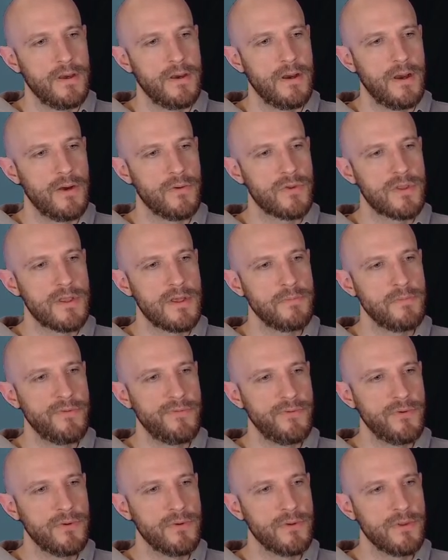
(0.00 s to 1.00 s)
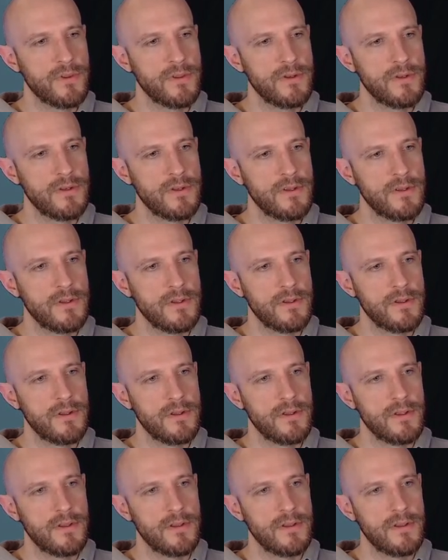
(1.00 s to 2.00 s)
I was saying before that
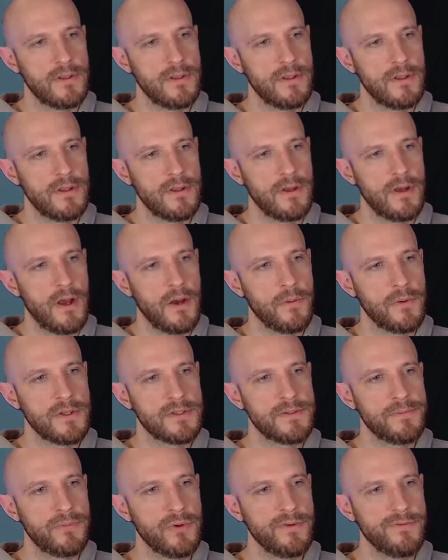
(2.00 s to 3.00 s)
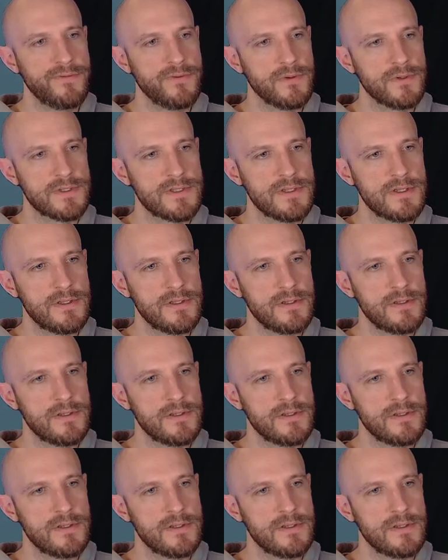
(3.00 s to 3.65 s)
I wanted to brute force it.